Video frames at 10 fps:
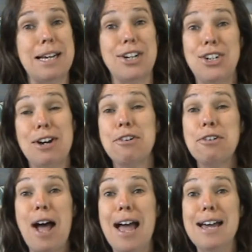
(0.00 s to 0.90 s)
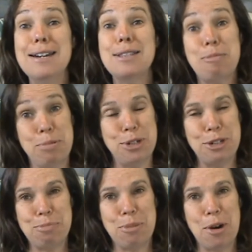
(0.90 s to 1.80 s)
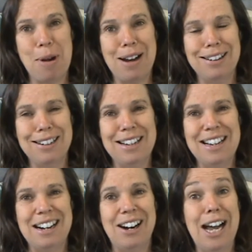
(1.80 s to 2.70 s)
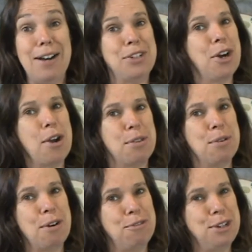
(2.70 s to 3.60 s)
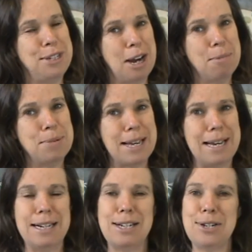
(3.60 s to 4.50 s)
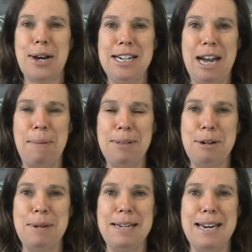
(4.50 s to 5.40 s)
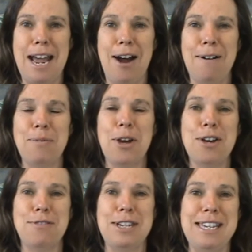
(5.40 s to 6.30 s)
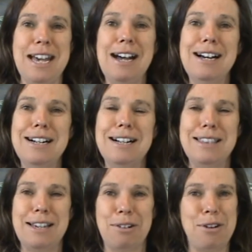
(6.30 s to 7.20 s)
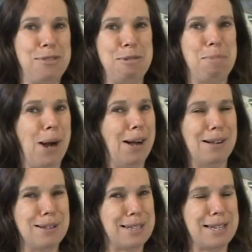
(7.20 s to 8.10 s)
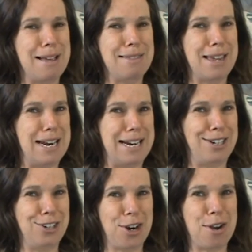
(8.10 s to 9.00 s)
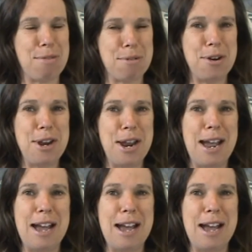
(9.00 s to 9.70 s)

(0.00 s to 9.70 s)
a shovel and the push mower. I have to go through a few tubs and tidy up a little bit now over here. There are a few piles that I need to go through,